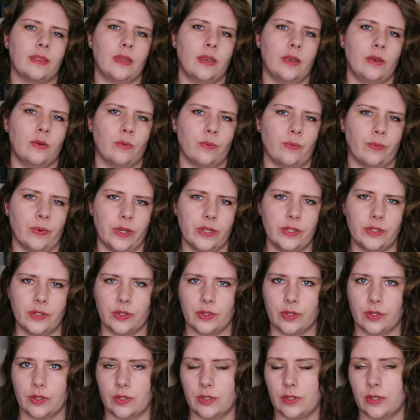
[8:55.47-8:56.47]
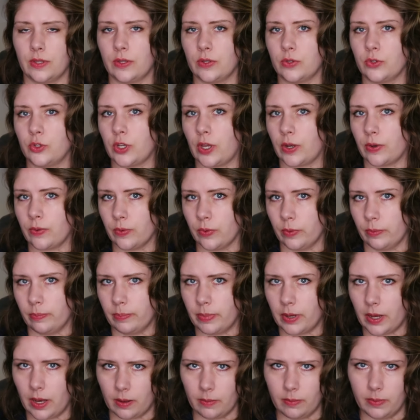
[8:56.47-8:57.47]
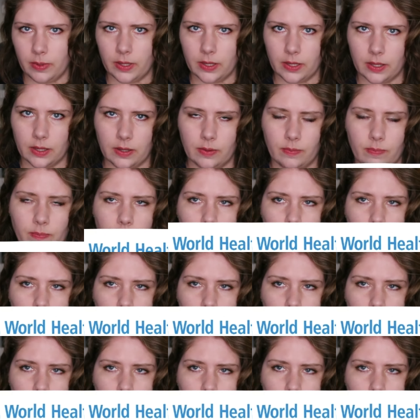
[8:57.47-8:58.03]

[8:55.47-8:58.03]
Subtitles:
the risk to the general public